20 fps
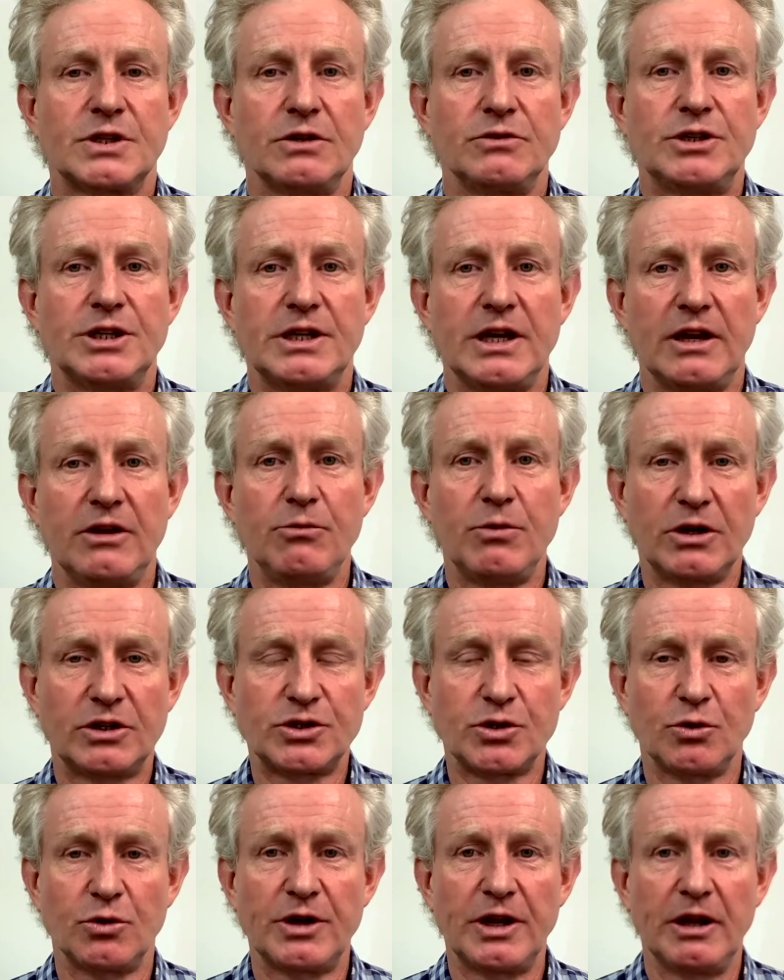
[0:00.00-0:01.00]
today we're
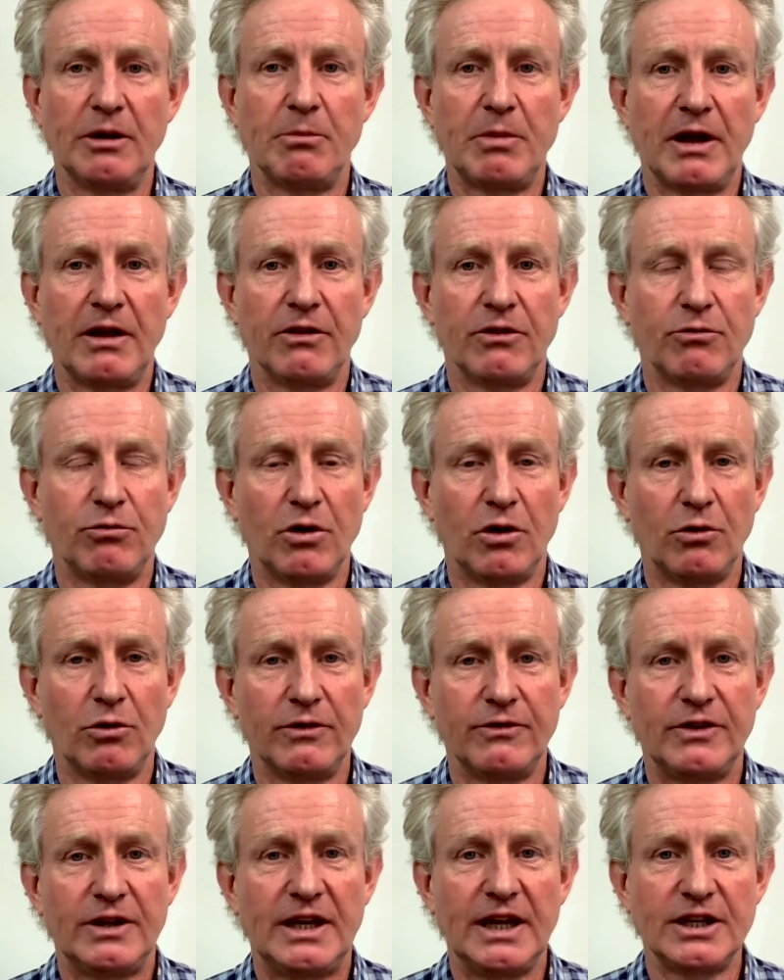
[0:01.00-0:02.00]
talking about the role
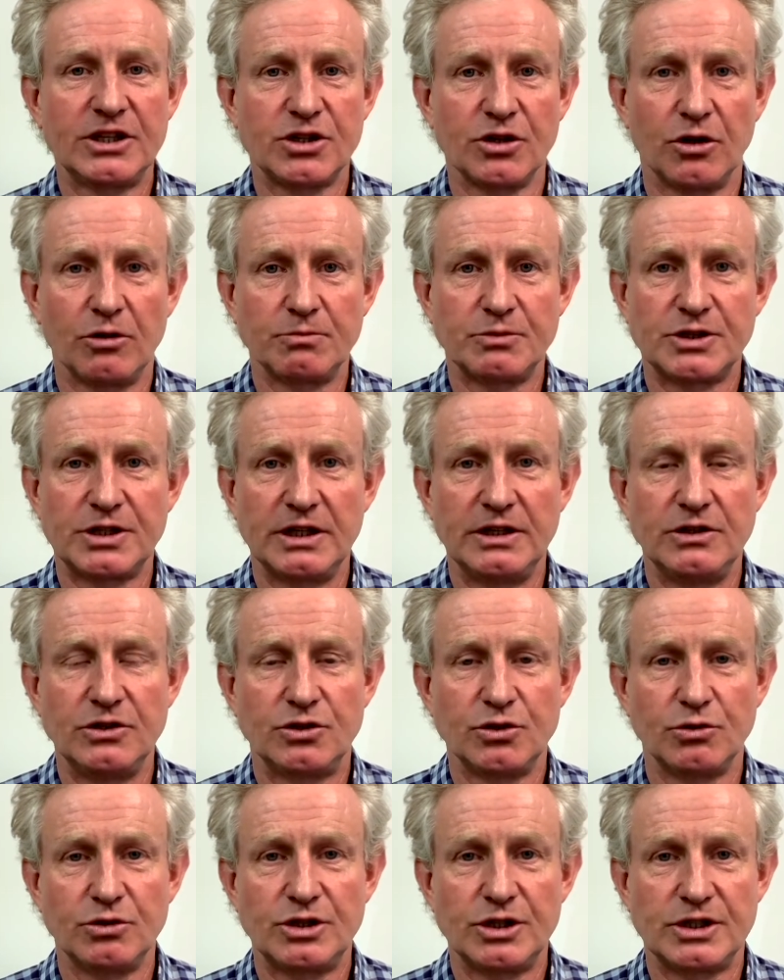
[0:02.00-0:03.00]
of GitOps in
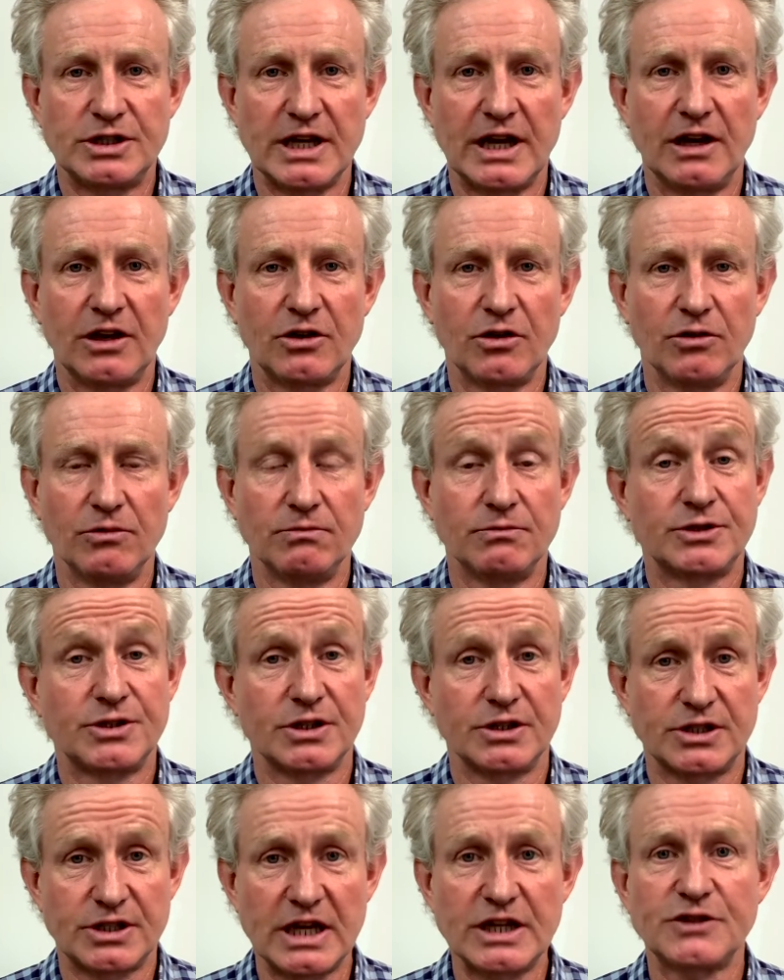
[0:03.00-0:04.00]
Deutsche Telekom's
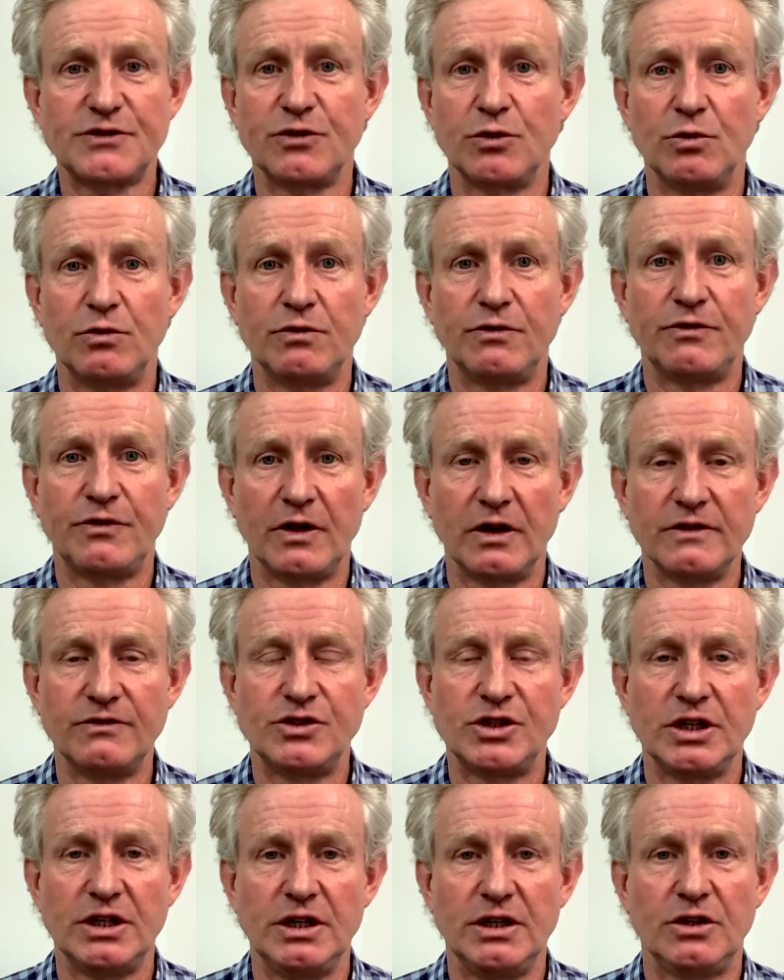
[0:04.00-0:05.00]
successful
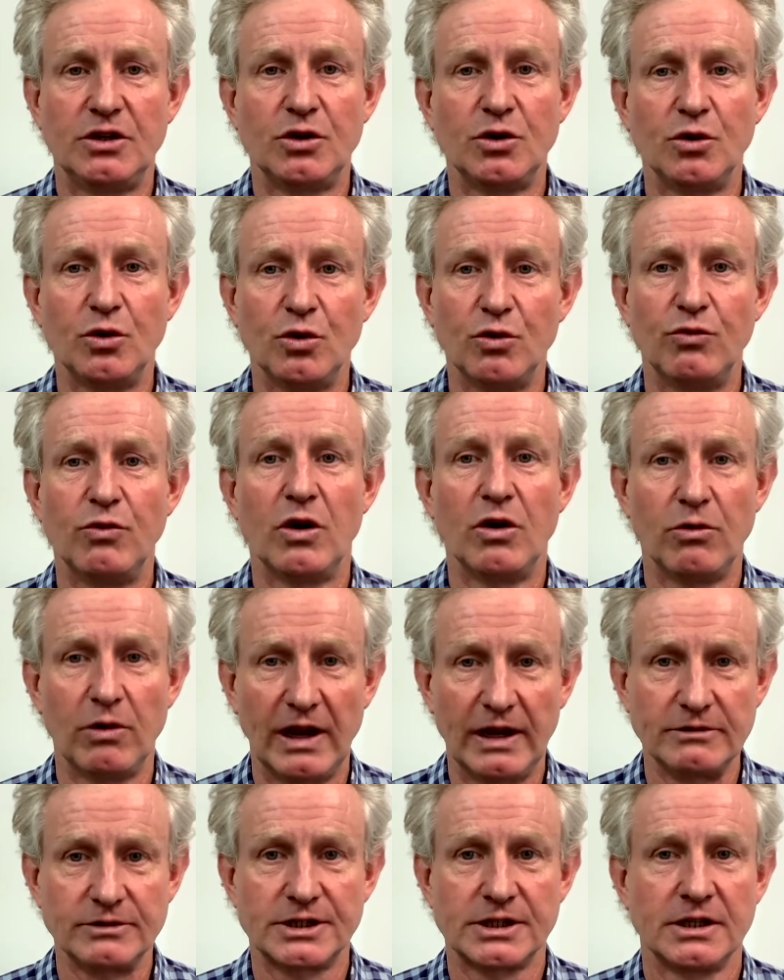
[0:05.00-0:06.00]
5G core
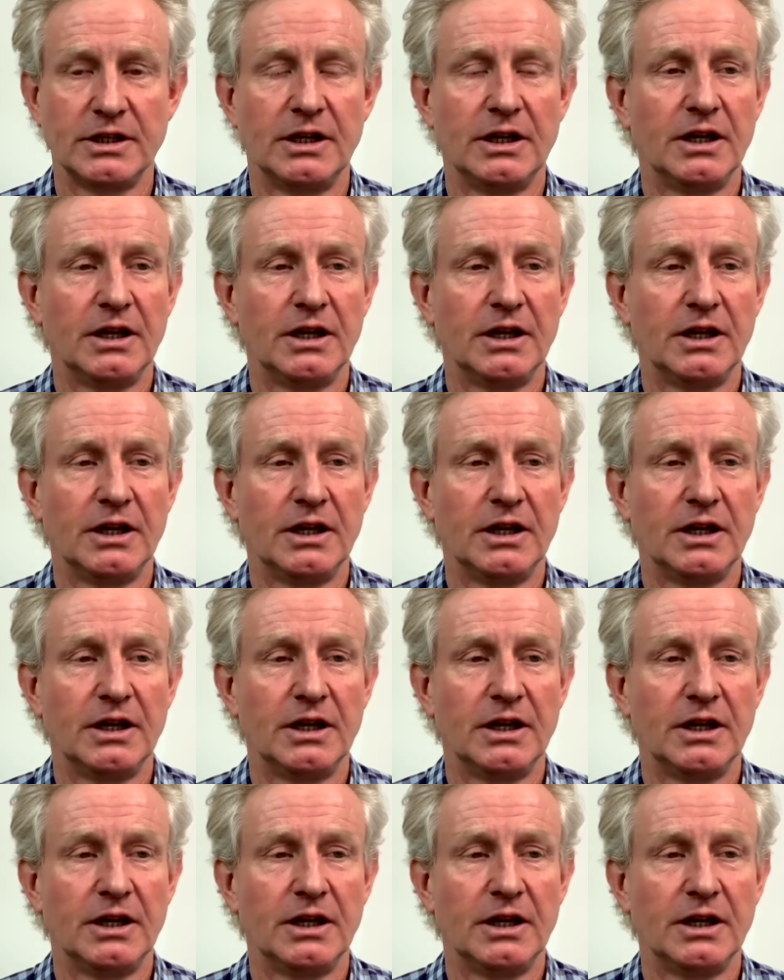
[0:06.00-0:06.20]
rollout.